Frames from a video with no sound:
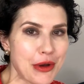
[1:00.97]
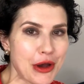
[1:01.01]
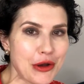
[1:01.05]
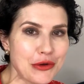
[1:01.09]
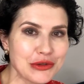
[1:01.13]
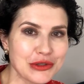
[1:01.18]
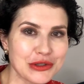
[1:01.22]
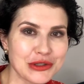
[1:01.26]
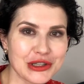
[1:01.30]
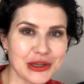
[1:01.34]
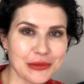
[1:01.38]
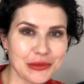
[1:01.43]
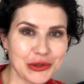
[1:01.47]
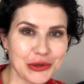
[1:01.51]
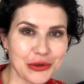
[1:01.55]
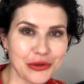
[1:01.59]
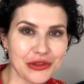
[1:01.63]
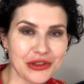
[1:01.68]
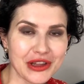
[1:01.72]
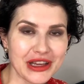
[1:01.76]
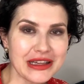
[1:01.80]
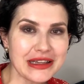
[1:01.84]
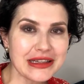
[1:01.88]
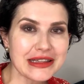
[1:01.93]
posted some new
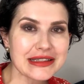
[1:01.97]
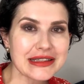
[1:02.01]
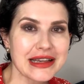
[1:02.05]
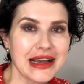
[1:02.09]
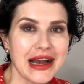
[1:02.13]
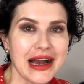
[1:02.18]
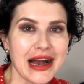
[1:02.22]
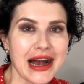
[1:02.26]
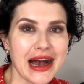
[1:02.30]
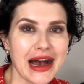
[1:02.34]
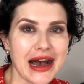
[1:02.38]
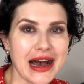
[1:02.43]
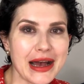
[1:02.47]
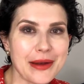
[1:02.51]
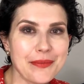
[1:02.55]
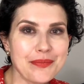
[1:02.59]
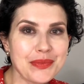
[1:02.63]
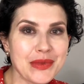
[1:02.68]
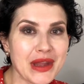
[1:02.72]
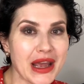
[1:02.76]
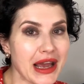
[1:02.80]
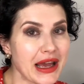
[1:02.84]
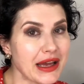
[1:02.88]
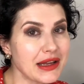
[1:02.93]
things.
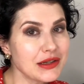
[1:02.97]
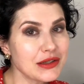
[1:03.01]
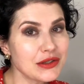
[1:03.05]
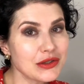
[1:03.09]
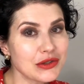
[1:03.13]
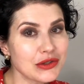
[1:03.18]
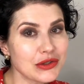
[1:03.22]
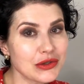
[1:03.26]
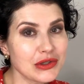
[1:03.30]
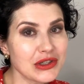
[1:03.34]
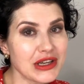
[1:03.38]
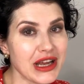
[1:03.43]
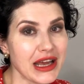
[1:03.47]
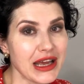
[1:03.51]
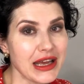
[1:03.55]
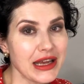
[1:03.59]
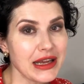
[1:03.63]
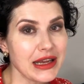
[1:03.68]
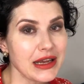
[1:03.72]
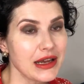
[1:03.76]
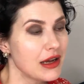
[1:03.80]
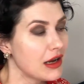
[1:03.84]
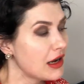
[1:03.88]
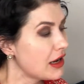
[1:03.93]
And
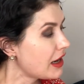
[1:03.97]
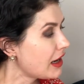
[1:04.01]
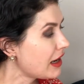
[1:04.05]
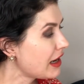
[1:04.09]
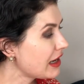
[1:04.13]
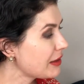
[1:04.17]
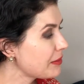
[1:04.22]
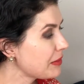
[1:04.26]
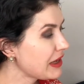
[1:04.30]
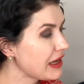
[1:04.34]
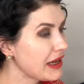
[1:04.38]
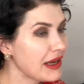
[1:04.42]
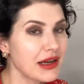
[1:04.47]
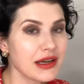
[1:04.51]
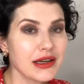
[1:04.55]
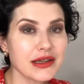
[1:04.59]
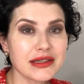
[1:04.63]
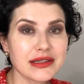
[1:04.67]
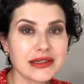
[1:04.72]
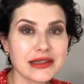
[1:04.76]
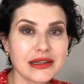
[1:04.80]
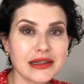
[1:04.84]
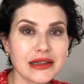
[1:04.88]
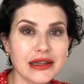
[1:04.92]
today I'm here
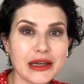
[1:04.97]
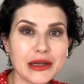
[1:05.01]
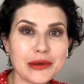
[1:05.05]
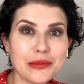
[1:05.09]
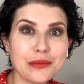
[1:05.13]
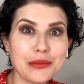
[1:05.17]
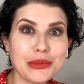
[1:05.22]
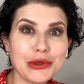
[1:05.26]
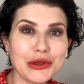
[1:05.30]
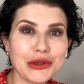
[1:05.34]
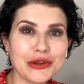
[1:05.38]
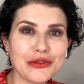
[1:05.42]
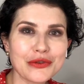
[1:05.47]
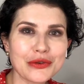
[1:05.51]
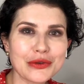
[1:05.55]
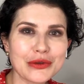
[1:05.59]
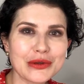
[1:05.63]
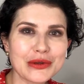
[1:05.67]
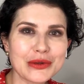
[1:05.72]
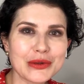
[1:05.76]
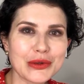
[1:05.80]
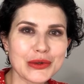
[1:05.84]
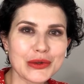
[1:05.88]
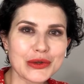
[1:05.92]
still in
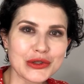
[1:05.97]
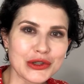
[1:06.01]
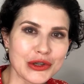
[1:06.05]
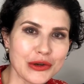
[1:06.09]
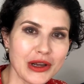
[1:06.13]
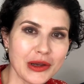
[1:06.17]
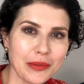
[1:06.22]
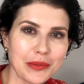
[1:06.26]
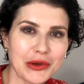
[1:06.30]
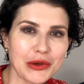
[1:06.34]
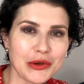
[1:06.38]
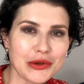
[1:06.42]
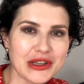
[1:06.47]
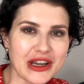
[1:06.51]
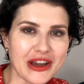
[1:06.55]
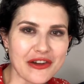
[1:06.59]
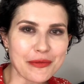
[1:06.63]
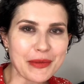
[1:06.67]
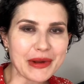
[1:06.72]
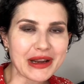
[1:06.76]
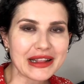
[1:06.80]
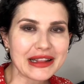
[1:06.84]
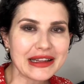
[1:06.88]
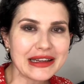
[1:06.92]
beautiful Zurich because I
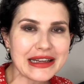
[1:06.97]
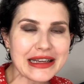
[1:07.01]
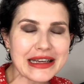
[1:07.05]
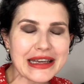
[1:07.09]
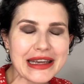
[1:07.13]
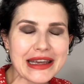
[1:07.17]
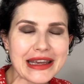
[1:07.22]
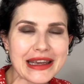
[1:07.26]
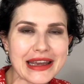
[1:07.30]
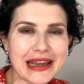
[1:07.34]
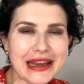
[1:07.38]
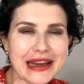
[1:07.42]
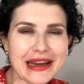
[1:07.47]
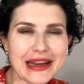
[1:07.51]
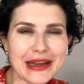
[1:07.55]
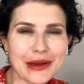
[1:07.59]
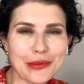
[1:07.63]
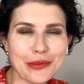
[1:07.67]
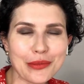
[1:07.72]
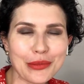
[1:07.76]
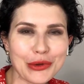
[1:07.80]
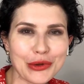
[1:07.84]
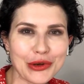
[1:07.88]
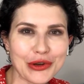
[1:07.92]
have my clinic here
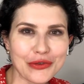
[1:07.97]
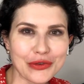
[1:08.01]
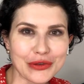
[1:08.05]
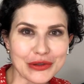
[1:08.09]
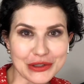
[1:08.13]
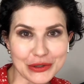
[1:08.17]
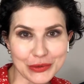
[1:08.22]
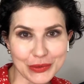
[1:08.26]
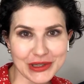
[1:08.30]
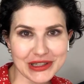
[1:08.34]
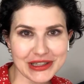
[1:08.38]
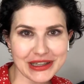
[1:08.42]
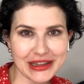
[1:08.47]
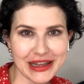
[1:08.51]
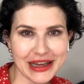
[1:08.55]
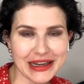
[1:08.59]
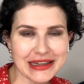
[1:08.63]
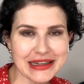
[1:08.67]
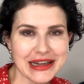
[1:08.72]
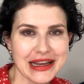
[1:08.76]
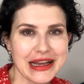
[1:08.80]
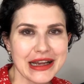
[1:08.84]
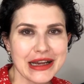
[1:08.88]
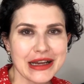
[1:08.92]
in beautiful
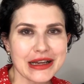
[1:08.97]
Switzerland.